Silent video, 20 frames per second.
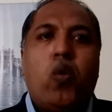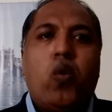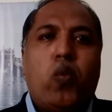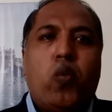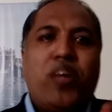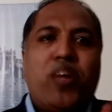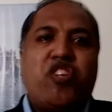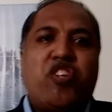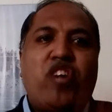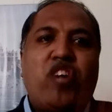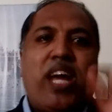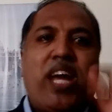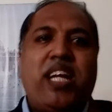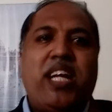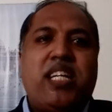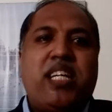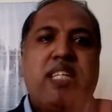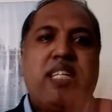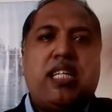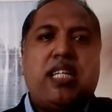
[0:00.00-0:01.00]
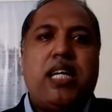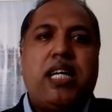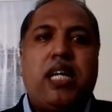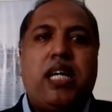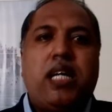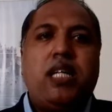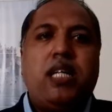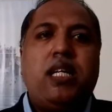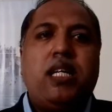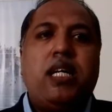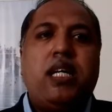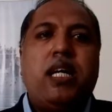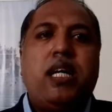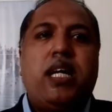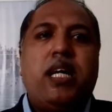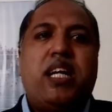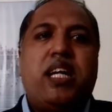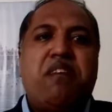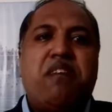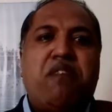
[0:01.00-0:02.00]
which in return
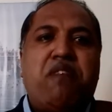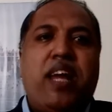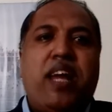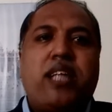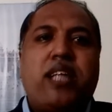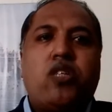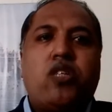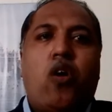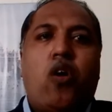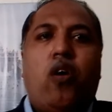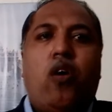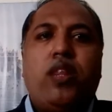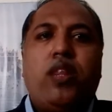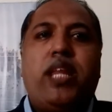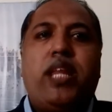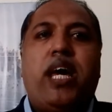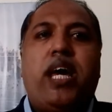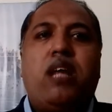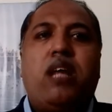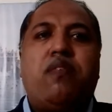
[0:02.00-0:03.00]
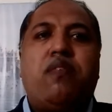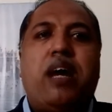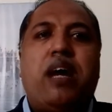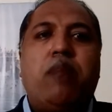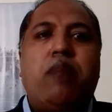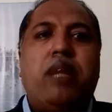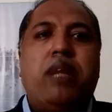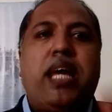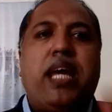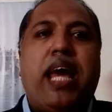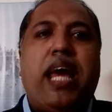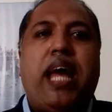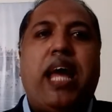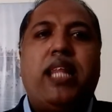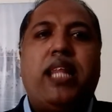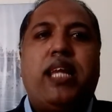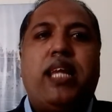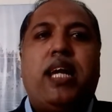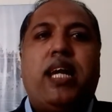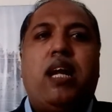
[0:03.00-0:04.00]
reflects on their family
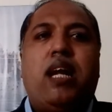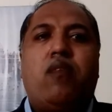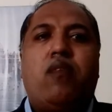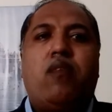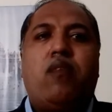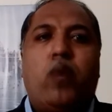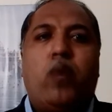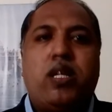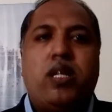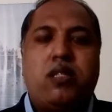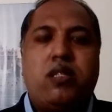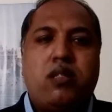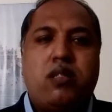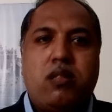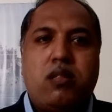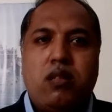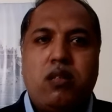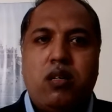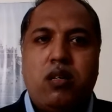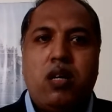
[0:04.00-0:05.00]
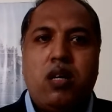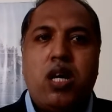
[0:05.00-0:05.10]
and their loved ones.